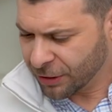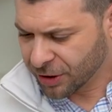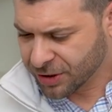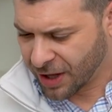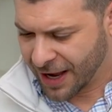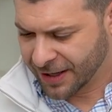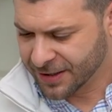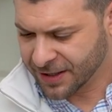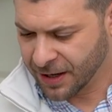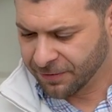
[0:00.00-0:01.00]
looks like
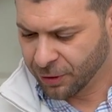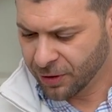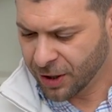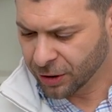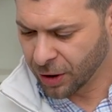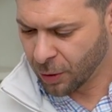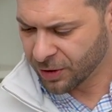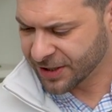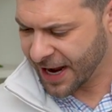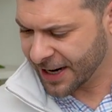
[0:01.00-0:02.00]
is if you're in a
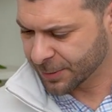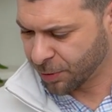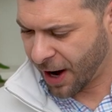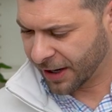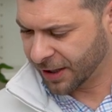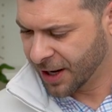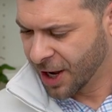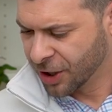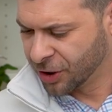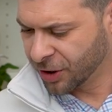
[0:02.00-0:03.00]
lower tax bracket,
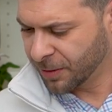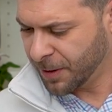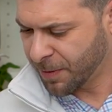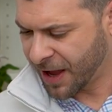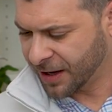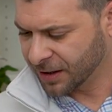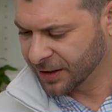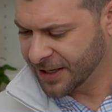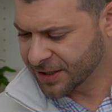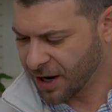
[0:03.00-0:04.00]
you're going to be paying at
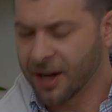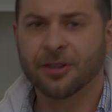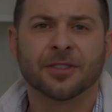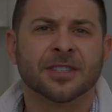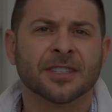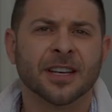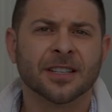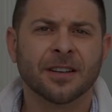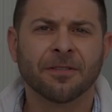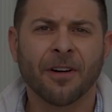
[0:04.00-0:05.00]
least
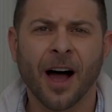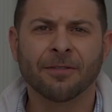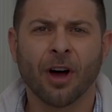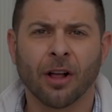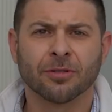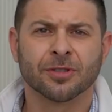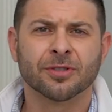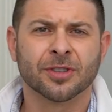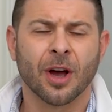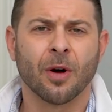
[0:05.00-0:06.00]
$165 or
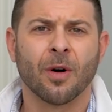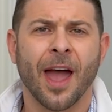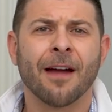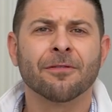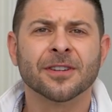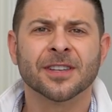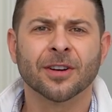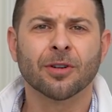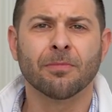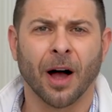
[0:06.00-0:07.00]
so every
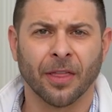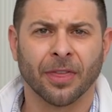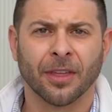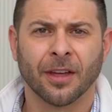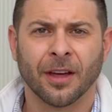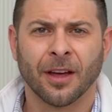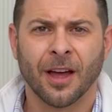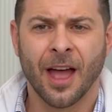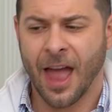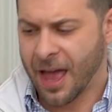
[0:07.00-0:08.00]
single month.
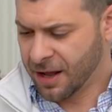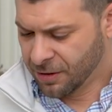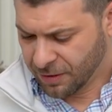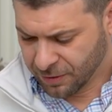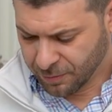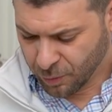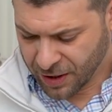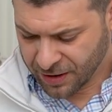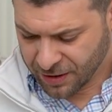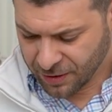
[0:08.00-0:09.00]
And
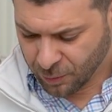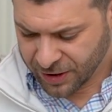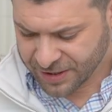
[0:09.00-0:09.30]
what we